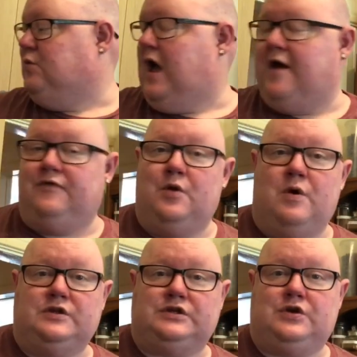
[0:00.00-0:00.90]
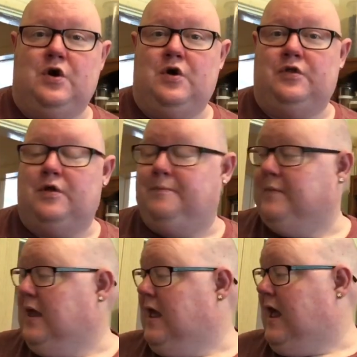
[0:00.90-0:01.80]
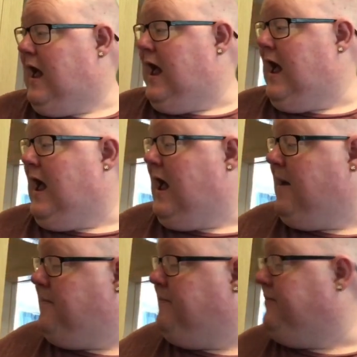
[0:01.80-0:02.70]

whatever you want to call them. Um,